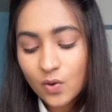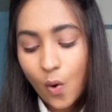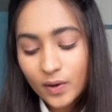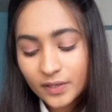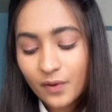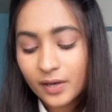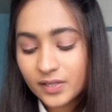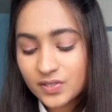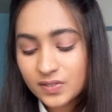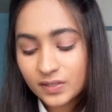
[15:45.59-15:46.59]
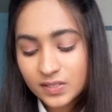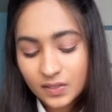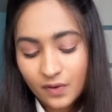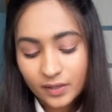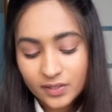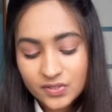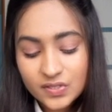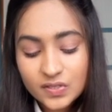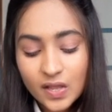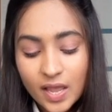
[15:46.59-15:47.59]
or advantages and
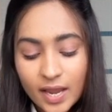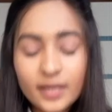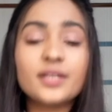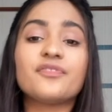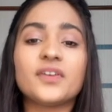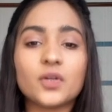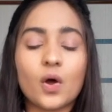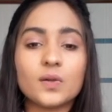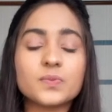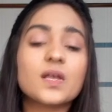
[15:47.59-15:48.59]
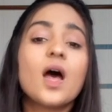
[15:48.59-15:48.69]
disadvantages in different columns.